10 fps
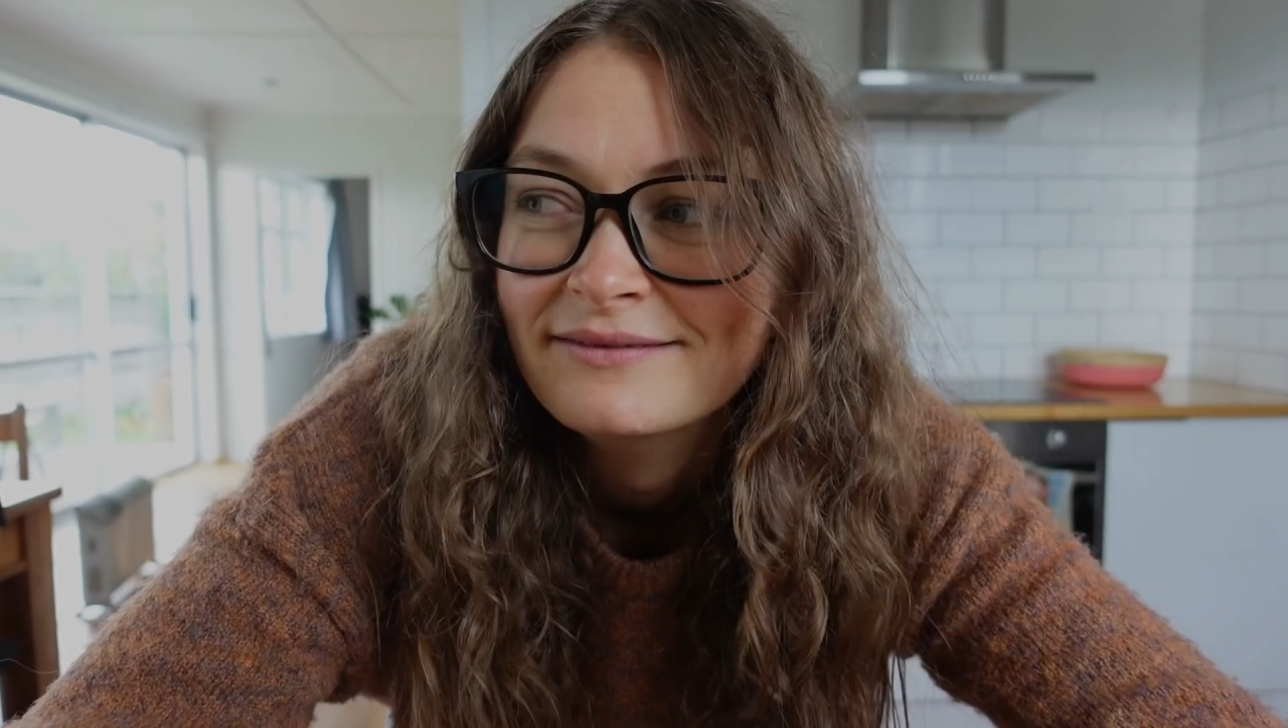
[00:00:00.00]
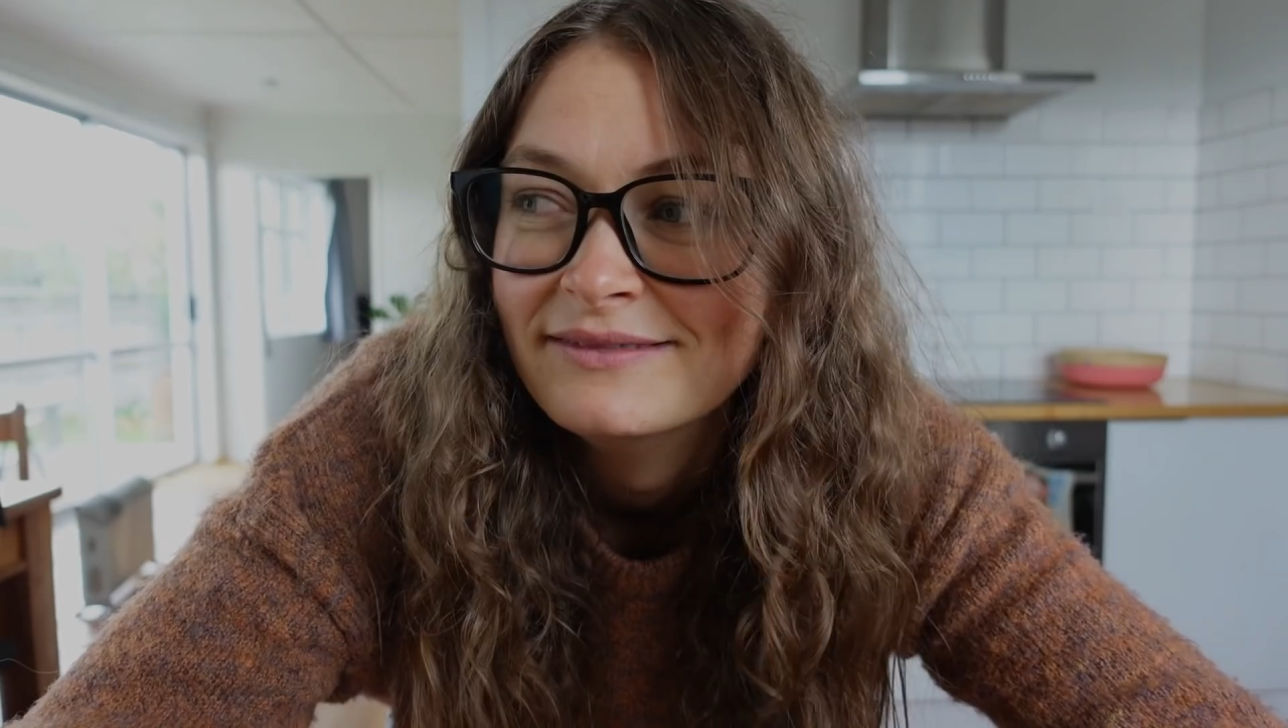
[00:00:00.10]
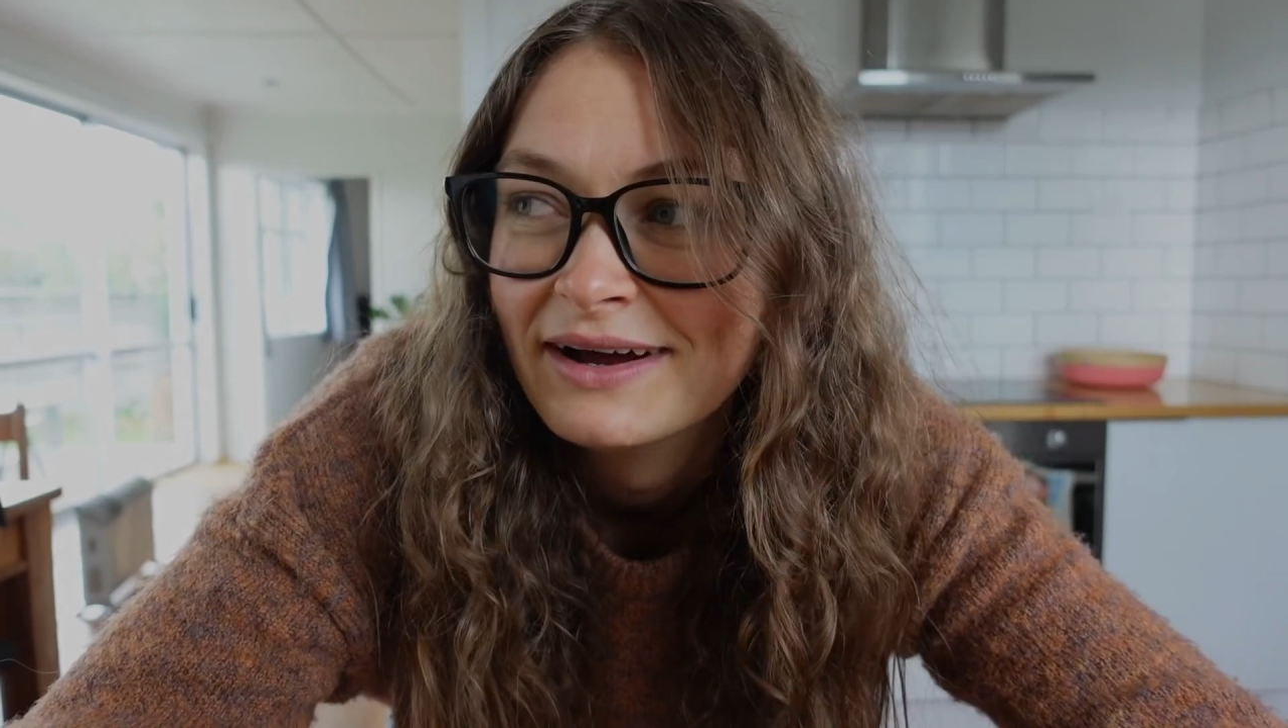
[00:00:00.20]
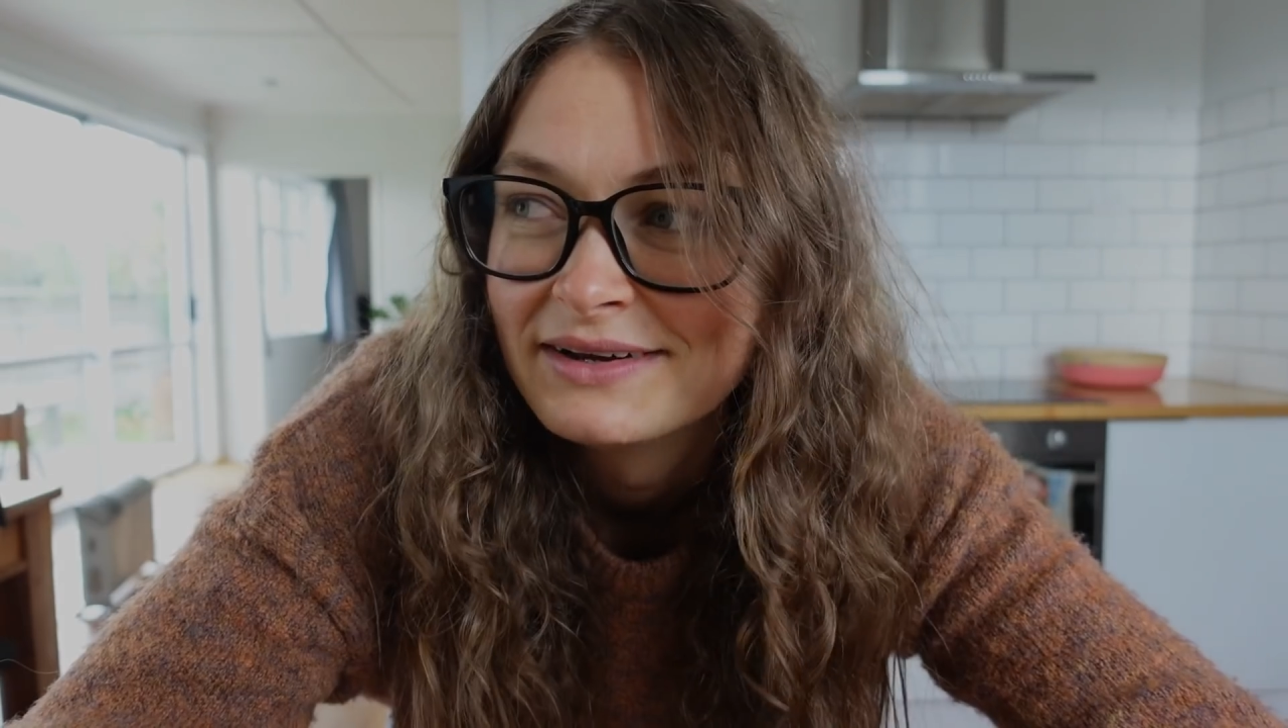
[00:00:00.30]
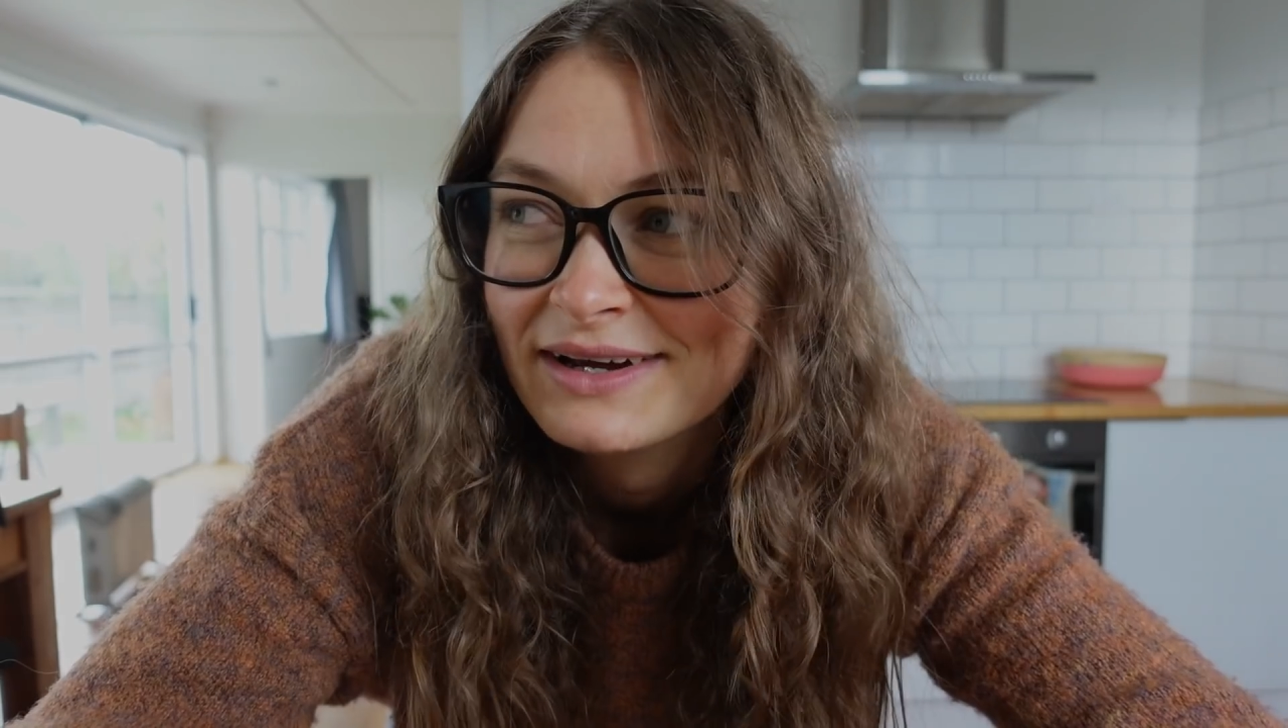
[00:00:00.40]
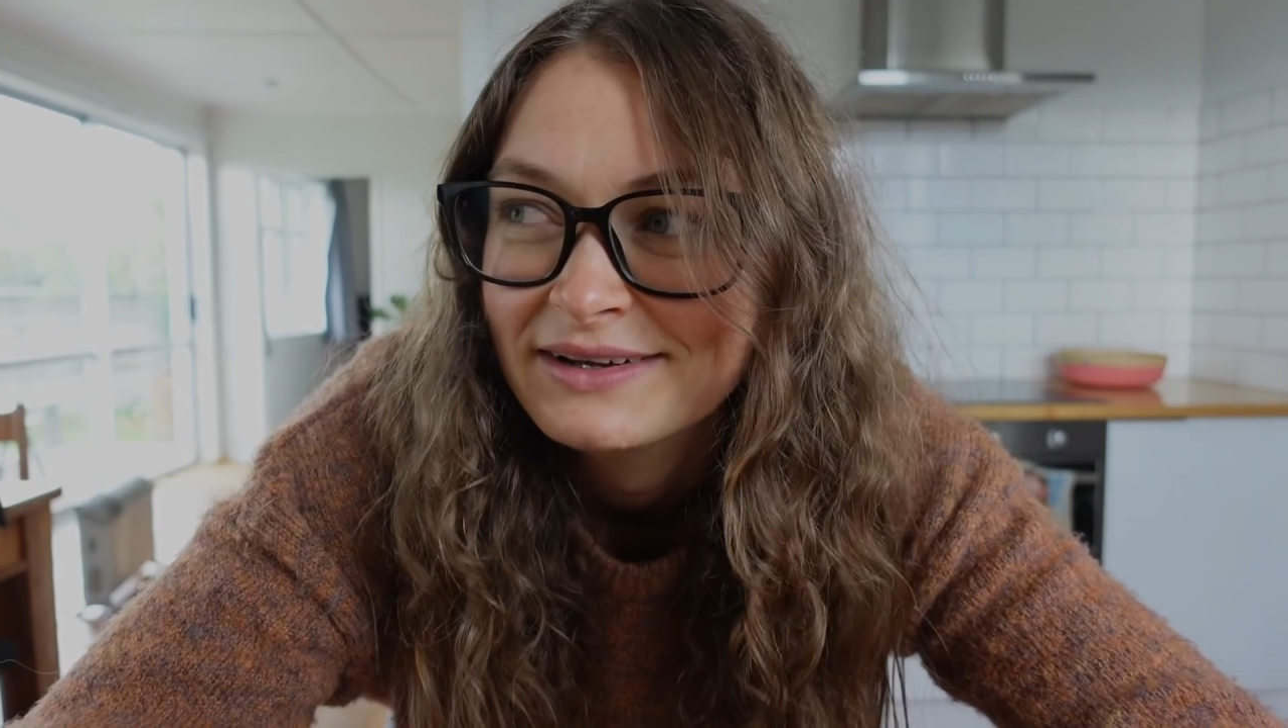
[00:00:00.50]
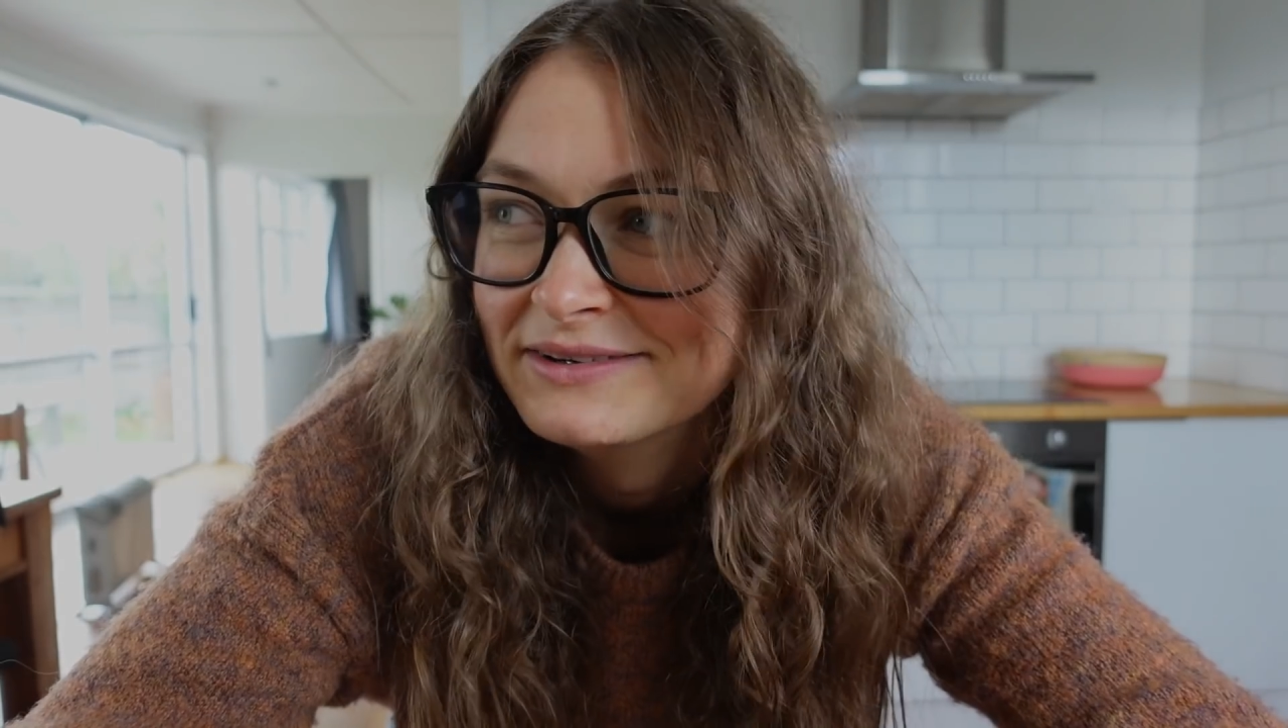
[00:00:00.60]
I can't